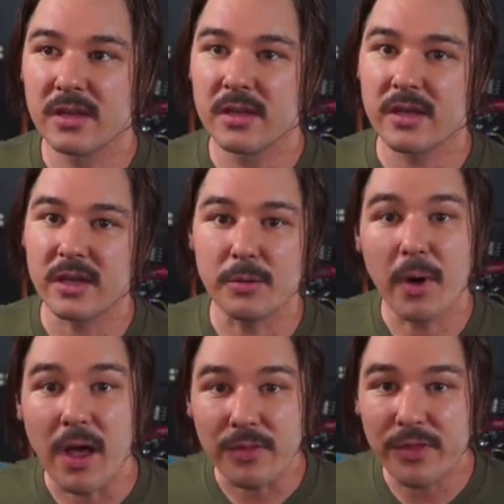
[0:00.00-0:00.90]
in a
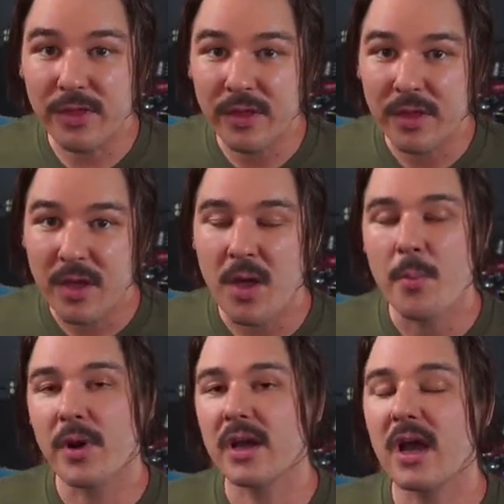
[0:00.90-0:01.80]
month, but
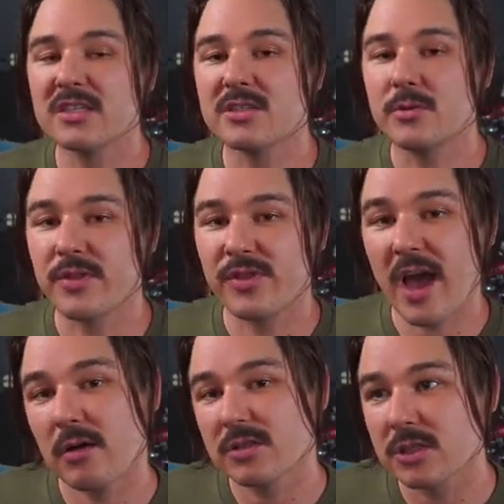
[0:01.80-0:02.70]
it cost you
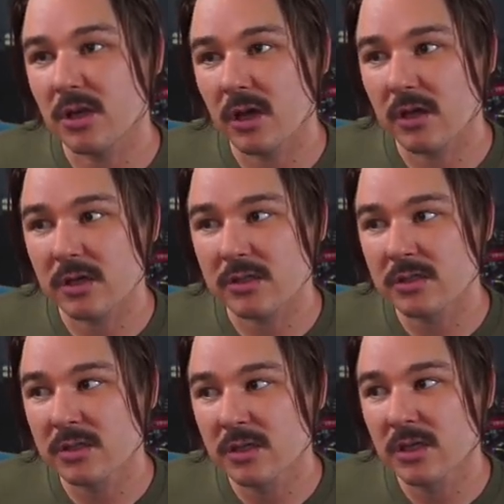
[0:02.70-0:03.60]
$1,000
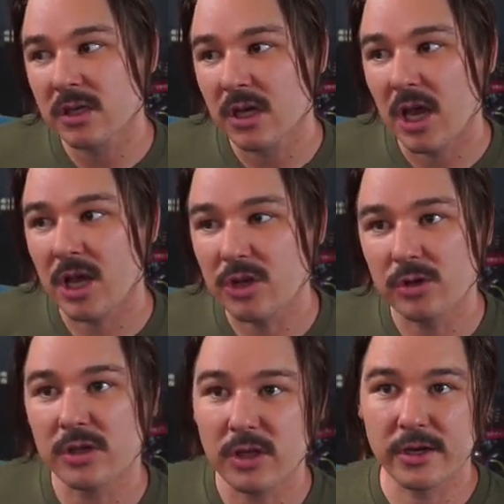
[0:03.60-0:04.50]
and you could
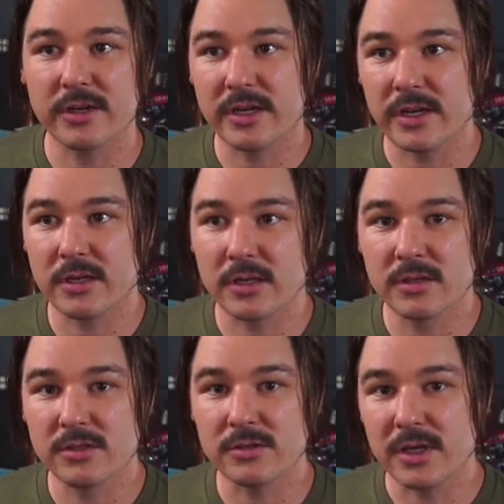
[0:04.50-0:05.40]
learn it in
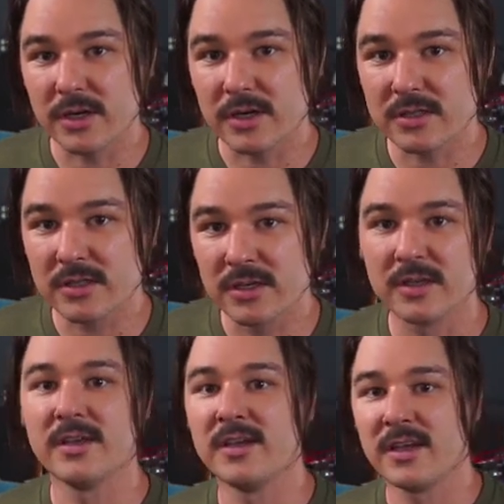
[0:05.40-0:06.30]
2 years?
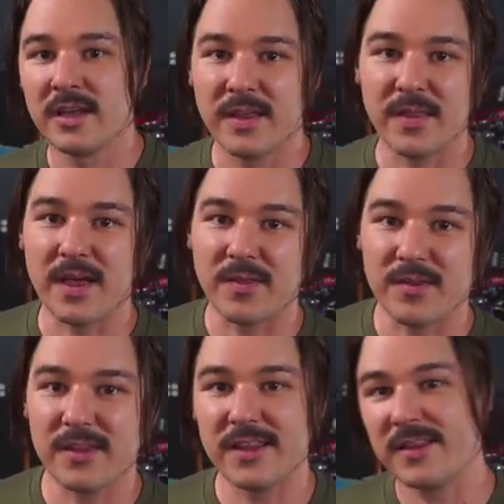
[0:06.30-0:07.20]
That
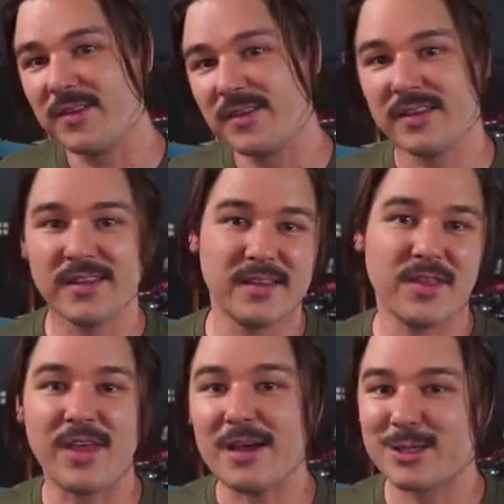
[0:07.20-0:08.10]

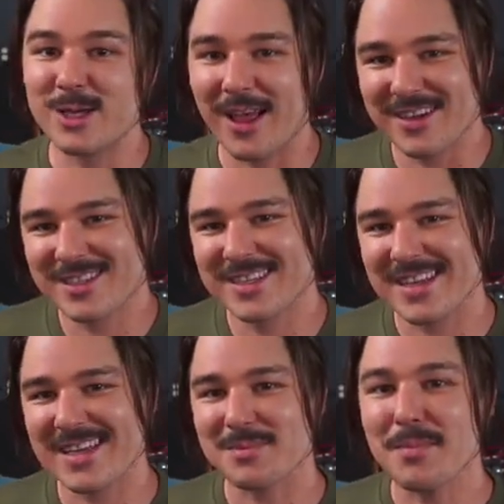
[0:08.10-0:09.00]
$1,000 is
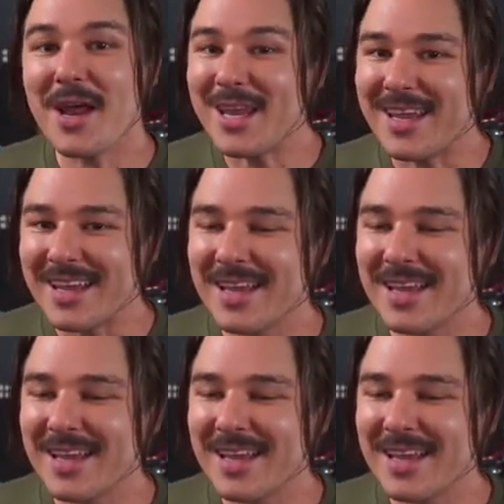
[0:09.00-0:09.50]
less money,